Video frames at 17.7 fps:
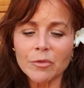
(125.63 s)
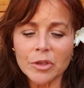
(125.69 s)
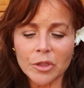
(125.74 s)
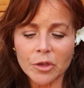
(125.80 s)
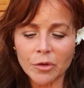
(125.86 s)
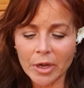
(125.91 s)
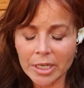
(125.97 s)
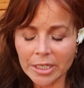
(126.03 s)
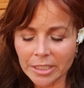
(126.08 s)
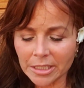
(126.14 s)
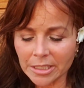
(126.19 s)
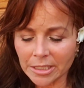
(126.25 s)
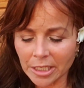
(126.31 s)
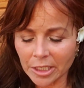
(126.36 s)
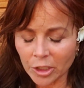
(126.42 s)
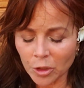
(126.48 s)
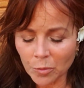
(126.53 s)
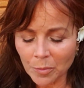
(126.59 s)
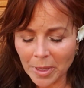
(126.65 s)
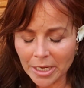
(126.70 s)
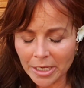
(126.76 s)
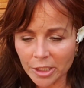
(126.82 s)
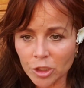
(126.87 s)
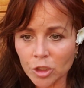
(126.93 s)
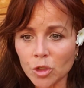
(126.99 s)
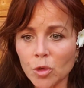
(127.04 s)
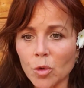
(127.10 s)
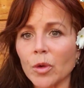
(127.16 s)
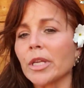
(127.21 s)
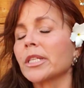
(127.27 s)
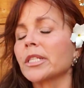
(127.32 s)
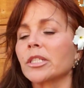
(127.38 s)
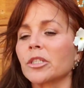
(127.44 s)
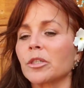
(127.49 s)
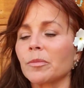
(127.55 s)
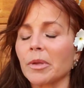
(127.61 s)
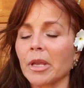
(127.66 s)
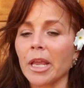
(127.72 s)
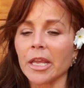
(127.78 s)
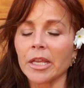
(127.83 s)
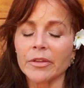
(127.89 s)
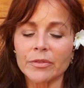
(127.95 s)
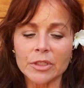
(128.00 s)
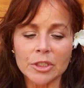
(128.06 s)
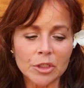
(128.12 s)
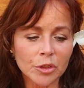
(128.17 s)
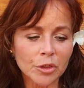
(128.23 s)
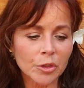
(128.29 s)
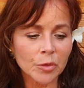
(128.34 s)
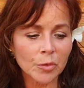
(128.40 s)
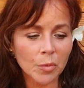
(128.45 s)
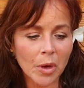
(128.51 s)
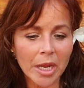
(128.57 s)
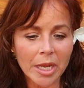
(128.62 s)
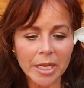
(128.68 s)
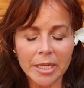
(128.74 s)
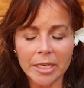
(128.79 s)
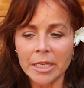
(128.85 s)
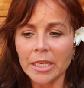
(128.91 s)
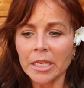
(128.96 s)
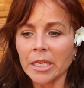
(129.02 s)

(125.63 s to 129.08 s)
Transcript: with greatness and you make a choice to behave a certain way,